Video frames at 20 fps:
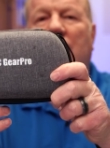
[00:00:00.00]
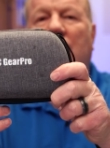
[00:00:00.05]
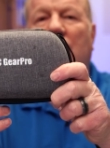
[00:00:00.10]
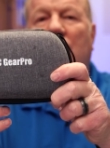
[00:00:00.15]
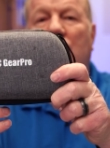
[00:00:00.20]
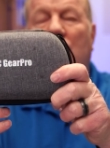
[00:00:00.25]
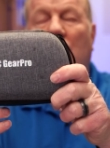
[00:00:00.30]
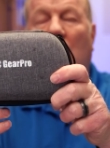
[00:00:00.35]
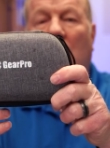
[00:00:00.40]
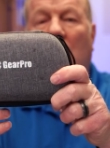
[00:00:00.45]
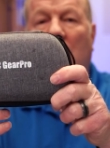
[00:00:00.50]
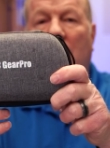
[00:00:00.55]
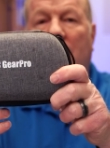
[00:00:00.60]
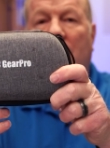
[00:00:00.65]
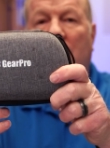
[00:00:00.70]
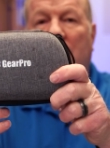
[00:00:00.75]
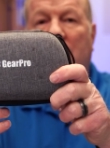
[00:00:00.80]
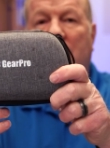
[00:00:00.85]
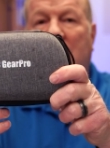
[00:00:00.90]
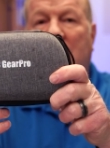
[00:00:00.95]
the controller
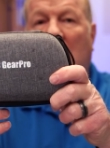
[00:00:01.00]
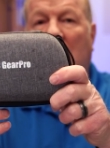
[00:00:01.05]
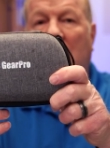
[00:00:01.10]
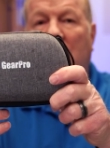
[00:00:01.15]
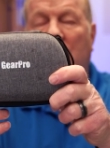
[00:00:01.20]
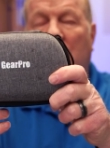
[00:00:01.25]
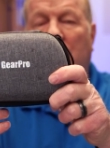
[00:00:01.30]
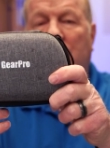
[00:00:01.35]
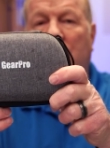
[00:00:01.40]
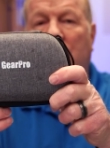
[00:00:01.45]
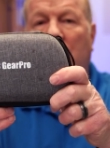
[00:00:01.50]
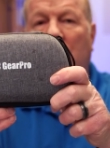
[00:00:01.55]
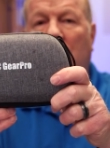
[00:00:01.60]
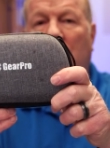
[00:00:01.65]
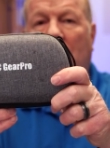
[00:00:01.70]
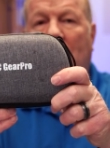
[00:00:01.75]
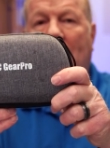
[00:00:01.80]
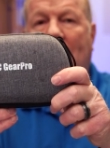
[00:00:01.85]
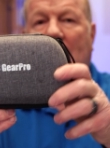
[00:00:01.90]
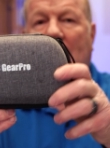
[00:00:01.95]
for the Skydio
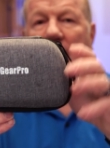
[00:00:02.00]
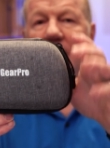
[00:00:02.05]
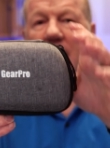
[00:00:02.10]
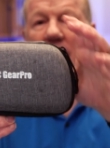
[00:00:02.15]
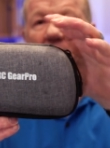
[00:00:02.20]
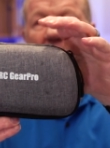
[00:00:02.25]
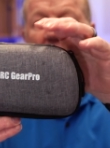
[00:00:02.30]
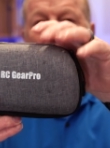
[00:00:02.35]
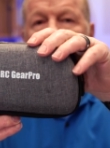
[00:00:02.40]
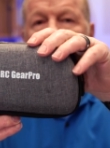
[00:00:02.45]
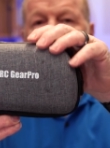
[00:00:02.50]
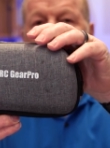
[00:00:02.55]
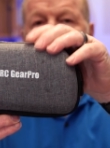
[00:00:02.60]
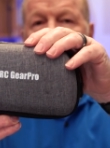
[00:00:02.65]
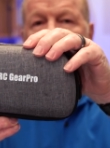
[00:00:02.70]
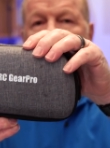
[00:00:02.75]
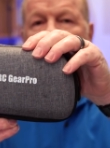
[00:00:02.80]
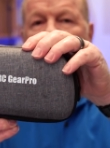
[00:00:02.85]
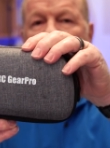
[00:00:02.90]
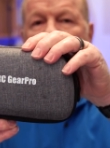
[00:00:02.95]
2. It does not come with
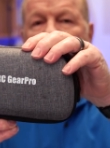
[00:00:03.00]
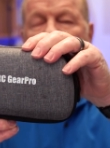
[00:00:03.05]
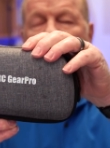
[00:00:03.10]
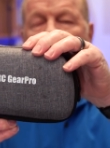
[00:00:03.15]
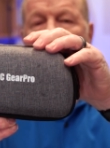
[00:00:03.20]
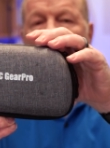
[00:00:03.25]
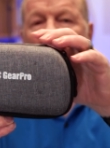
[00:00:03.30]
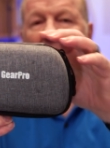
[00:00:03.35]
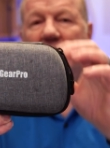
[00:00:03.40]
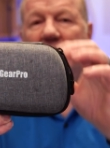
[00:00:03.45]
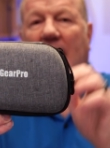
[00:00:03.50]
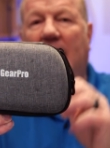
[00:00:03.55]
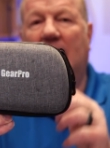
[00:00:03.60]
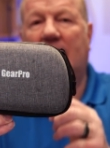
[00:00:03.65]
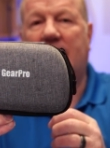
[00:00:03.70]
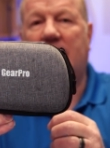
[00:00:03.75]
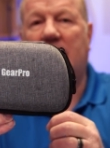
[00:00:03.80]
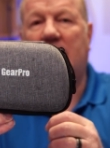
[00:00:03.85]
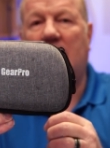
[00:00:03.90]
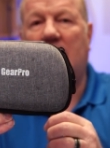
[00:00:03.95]
this case. I bought
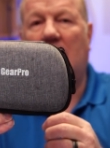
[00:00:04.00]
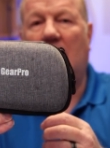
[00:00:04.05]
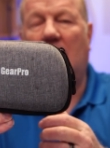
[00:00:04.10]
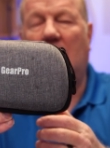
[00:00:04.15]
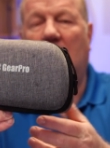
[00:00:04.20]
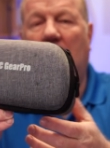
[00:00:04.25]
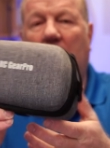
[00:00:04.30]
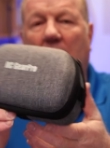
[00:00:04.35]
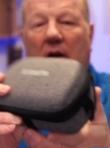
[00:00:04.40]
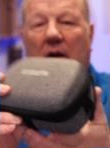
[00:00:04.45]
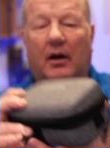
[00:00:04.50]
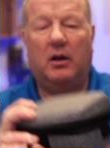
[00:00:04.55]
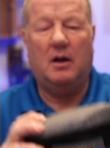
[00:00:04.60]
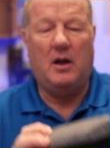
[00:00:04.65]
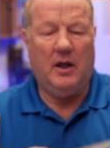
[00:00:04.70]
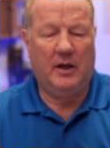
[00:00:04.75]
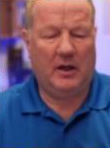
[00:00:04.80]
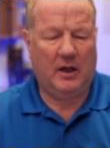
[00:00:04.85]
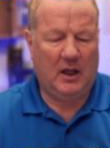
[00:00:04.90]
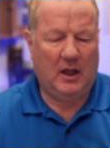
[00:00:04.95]
that
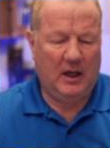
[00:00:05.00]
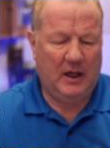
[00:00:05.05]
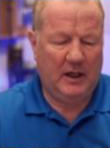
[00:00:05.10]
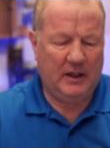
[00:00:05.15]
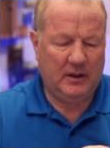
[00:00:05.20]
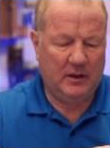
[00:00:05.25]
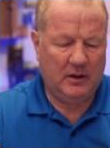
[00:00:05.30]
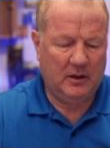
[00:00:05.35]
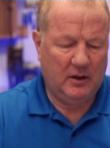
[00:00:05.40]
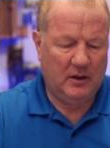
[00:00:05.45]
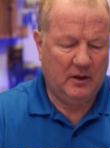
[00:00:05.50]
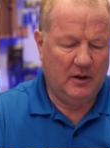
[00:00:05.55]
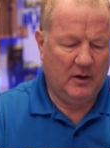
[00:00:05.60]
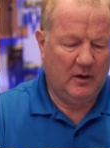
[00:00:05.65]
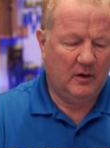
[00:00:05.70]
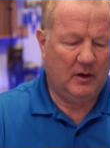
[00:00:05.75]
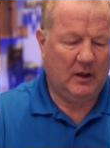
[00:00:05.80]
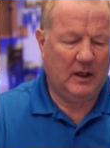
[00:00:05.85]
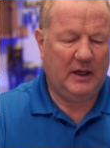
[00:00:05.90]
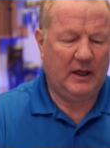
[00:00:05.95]
online
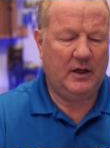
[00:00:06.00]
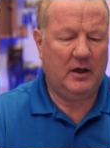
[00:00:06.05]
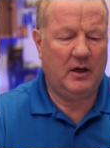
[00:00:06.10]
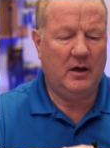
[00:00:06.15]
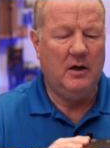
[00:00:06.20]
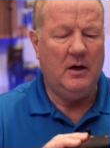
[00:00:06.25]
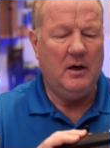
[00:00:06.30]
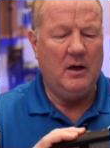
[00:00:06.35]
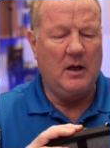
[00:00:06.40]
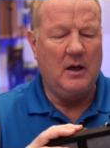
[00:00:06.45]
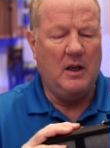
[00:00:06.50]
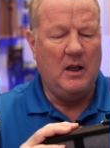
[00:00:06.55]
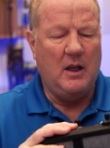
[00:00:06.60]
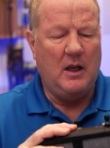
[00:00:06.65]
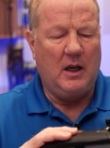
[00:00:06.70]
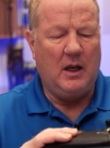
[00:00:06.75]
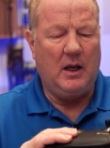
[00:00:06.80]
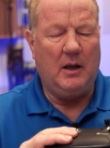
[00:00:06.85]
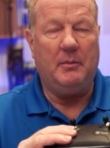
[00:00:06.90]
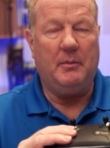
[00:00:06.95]
later.
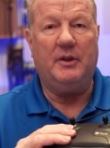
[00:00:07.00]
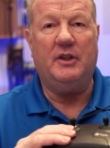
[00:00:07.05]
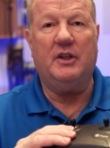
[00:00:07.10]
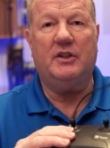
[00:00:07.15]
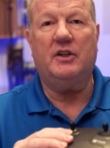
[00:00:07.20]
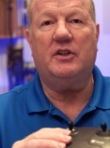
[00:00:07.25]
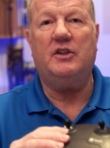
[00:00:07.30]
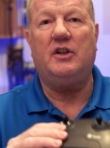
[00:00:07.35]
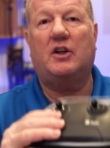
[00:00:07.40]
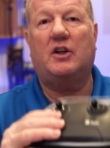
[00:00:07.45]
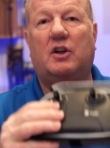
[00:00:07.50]
But this is the